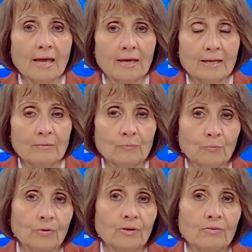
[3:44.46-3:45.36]
and
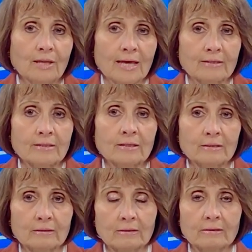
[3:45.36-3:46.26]
within that
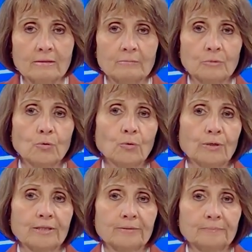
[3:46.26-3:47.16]

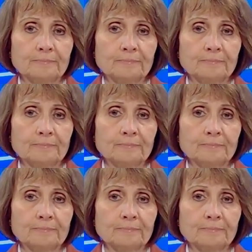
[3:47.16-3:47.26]
cord.